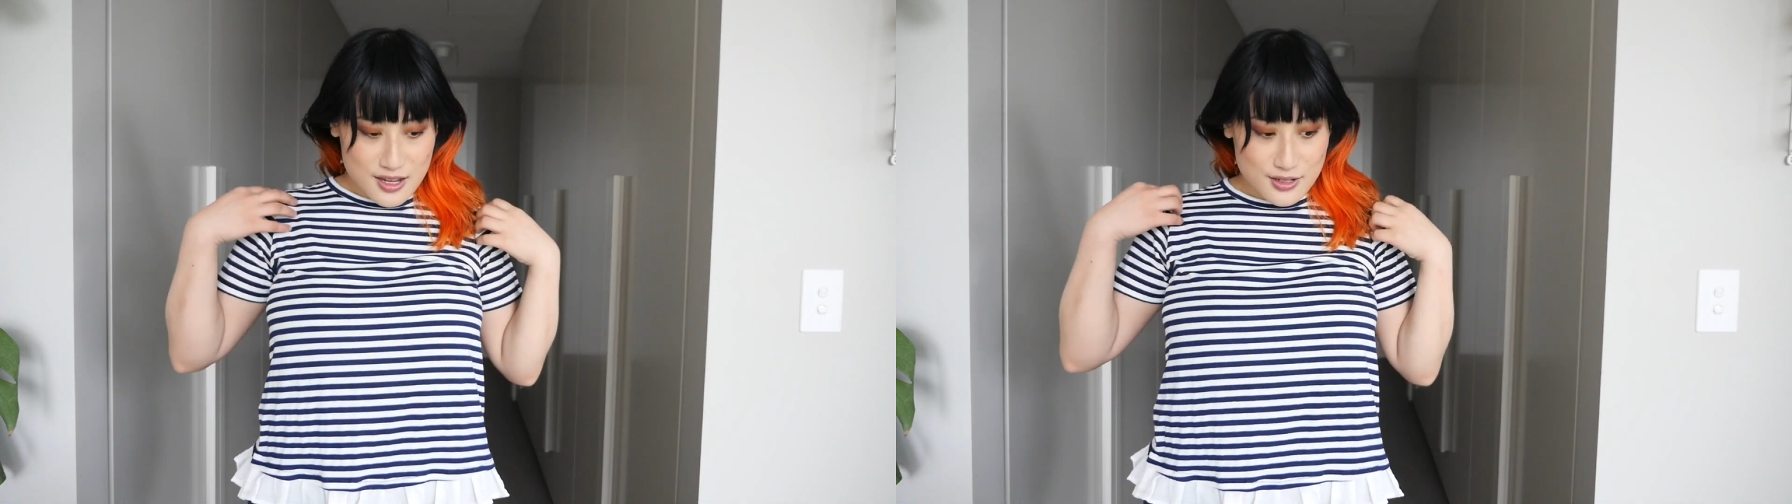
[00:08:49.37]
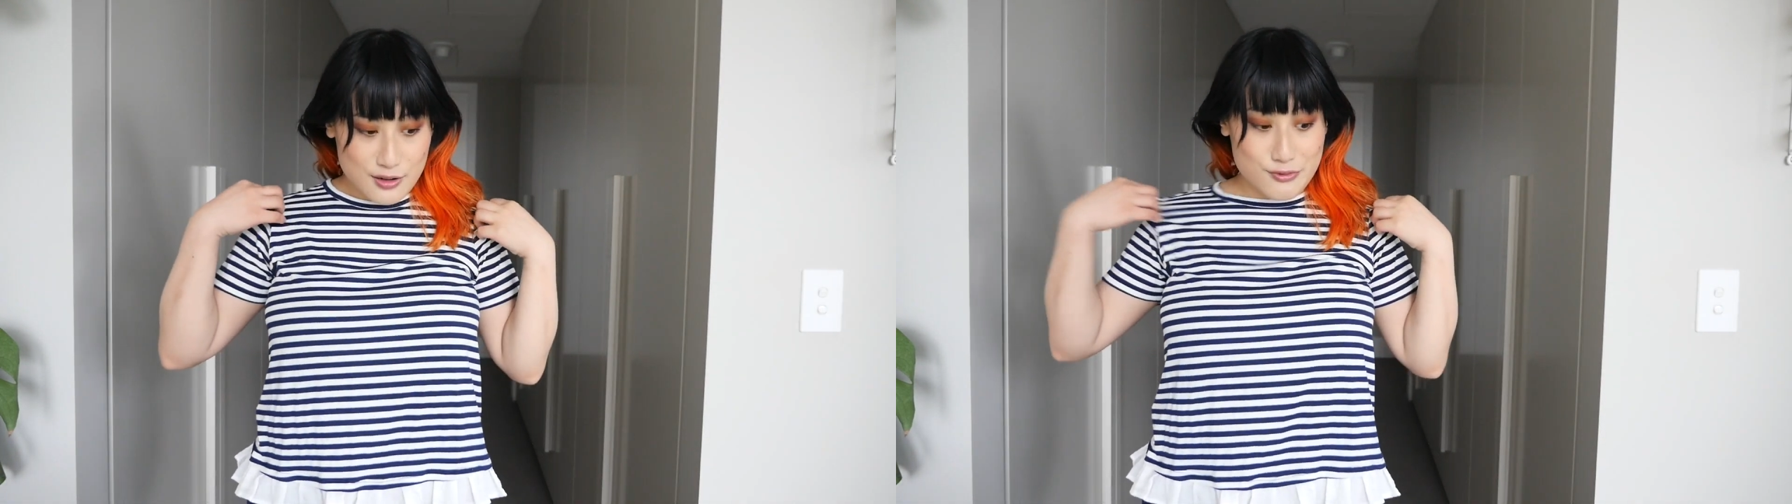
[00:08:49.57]

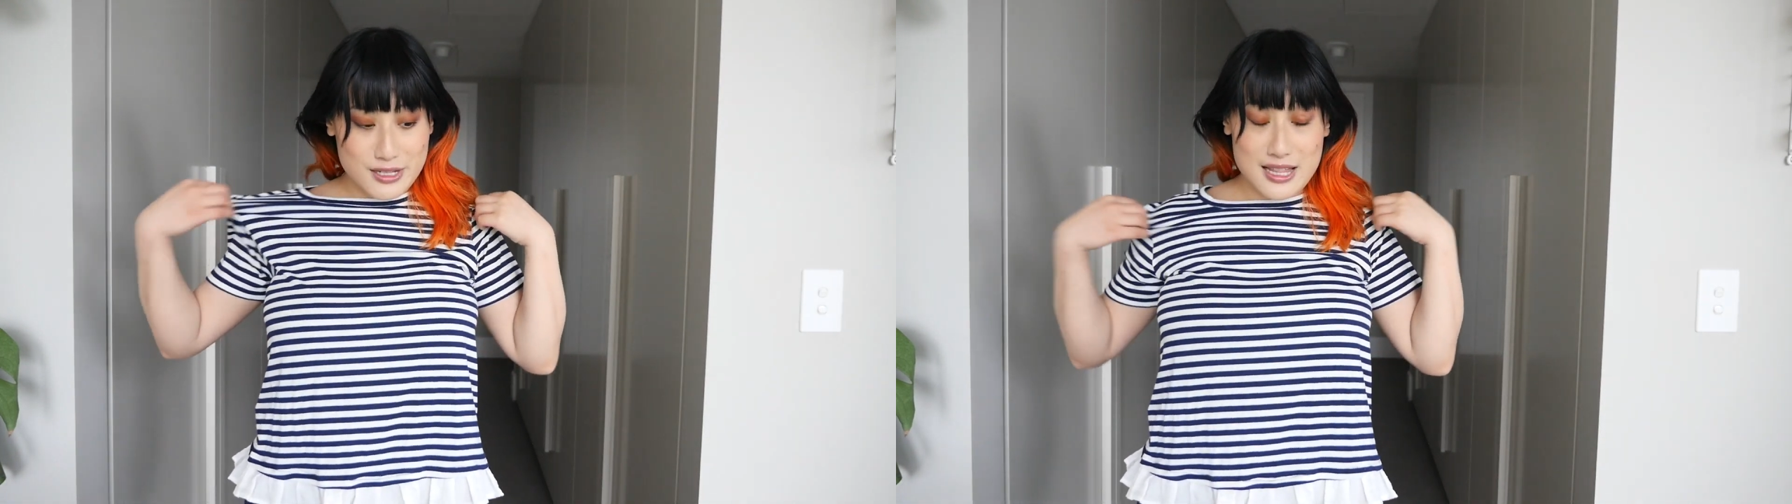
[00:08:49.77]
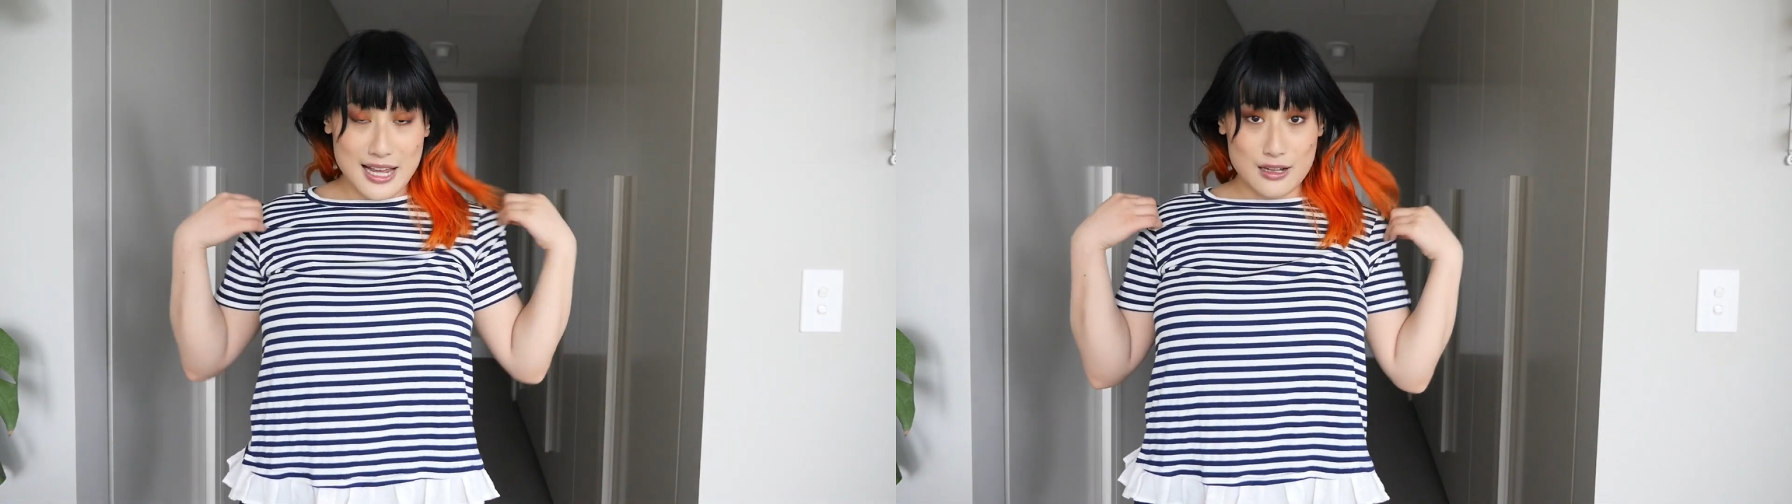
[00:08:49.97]
So I
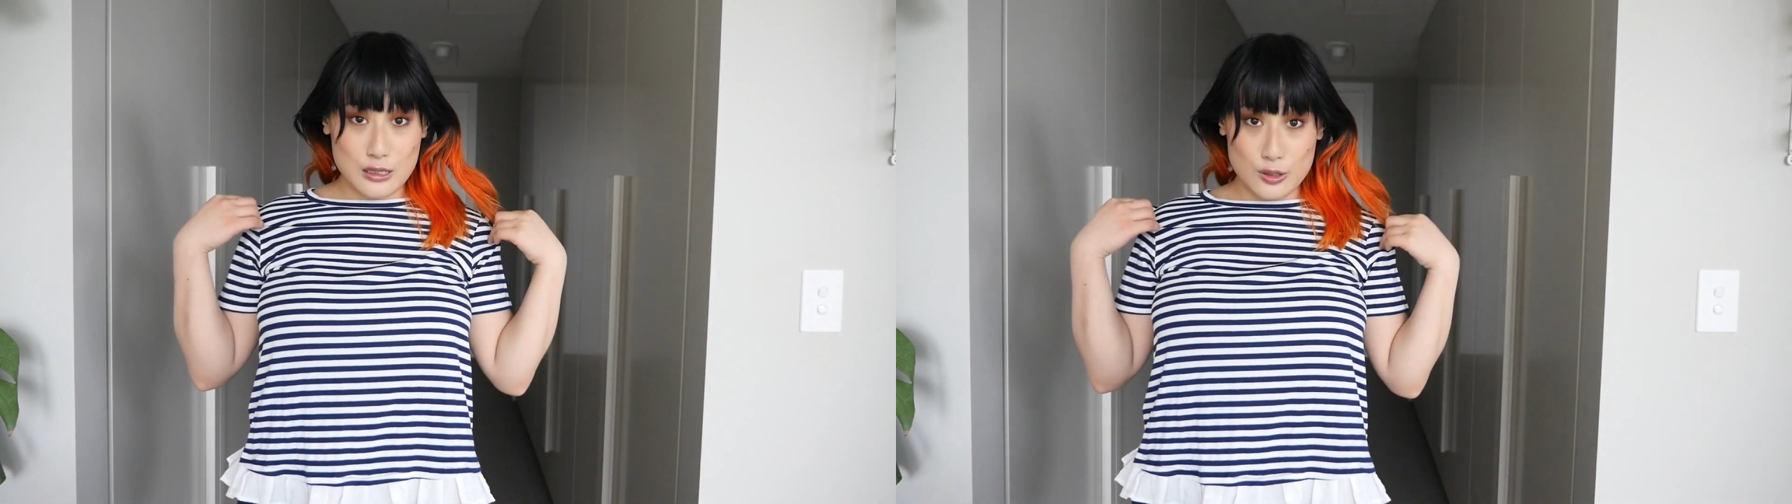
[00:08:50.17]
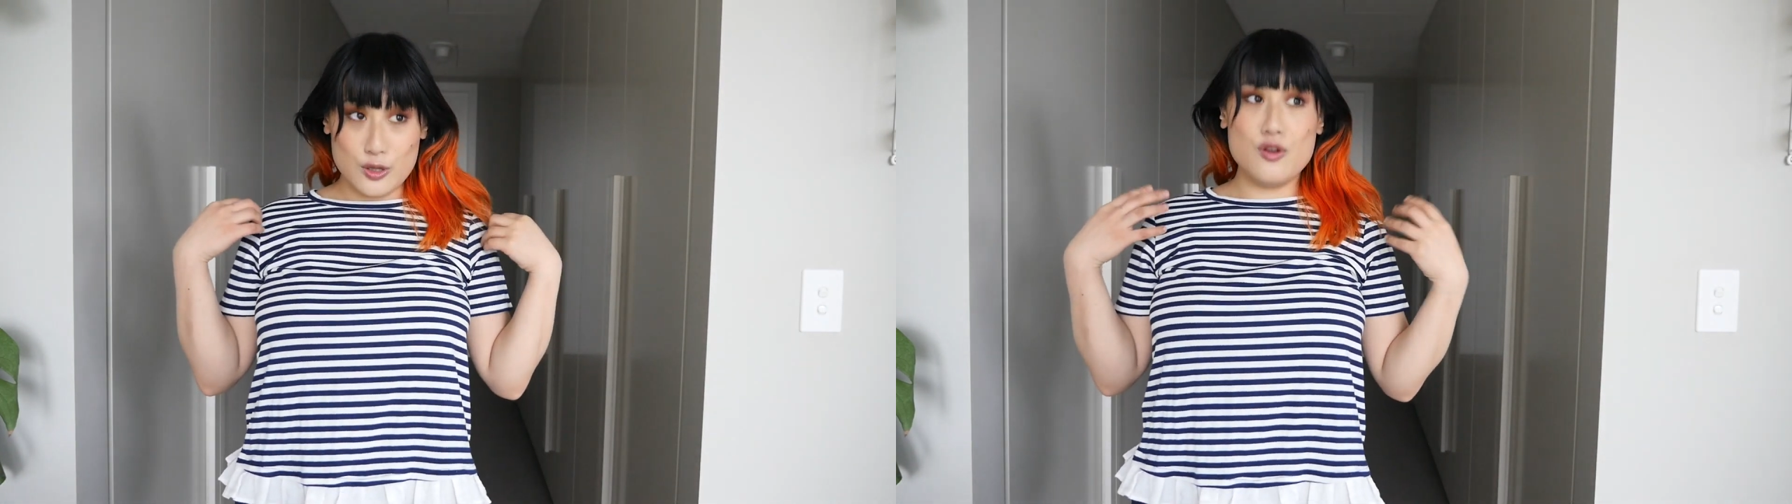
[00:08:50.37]
really like
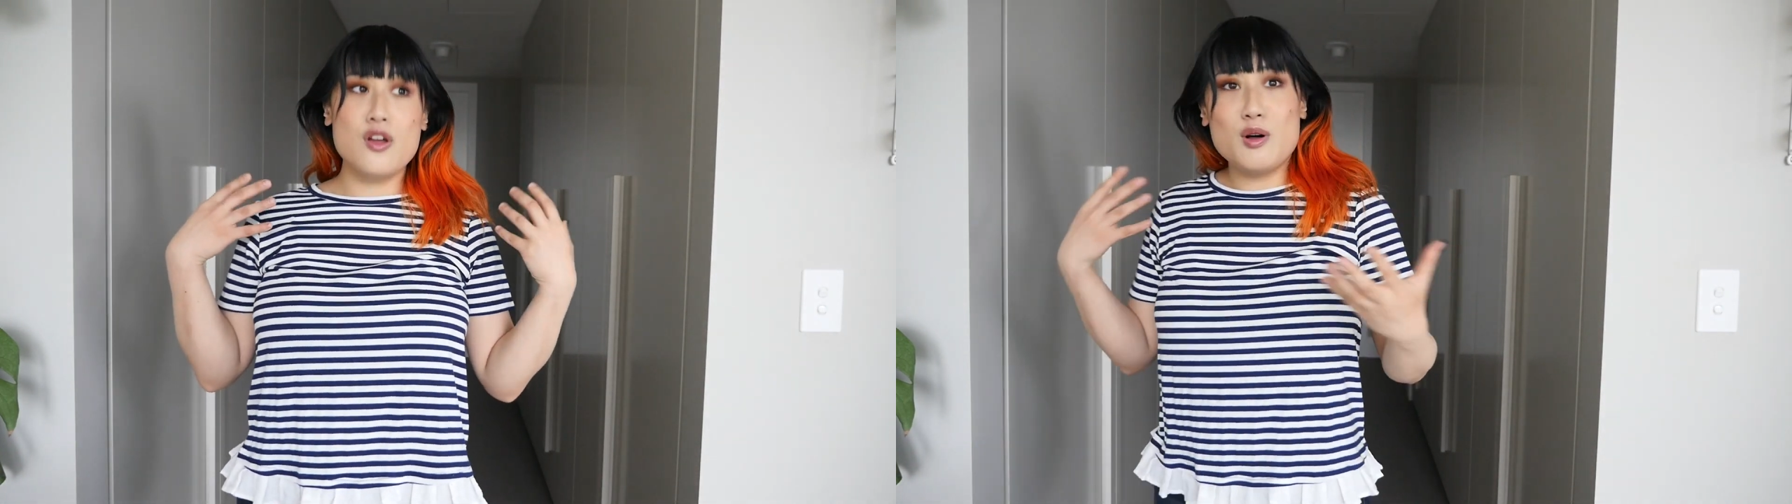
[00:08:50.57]
Clue,